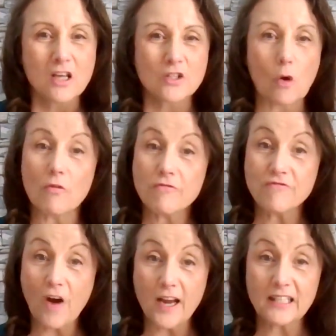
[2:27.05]
So
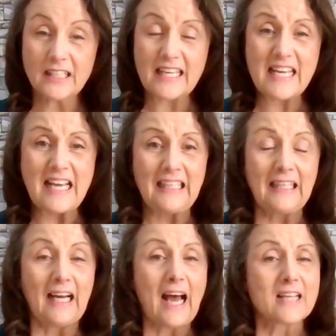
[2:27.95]
finally,
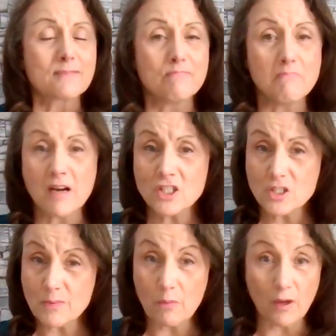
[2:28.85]
as much
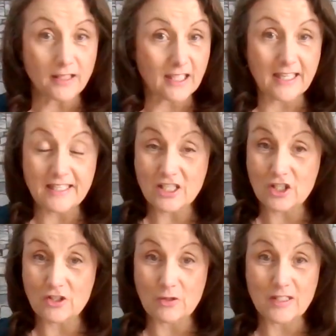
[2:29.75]
as we want the kids
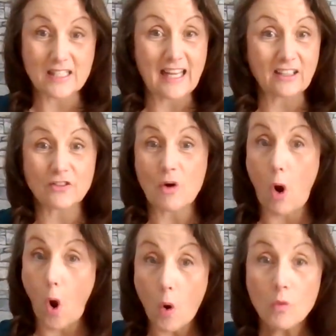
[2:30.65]
to select their
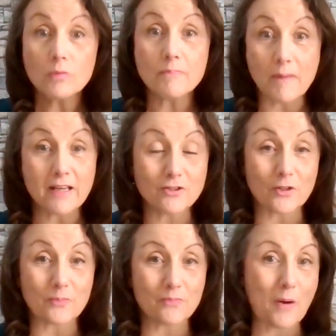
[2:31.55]
own
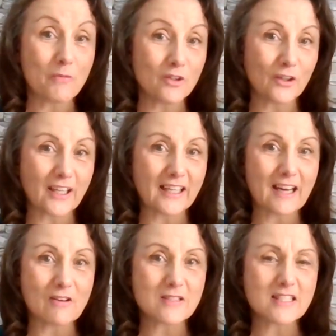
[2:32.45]
bedroom when we're looking at
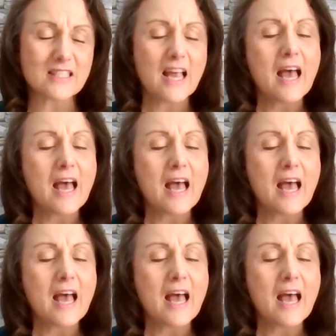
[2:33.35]
houses,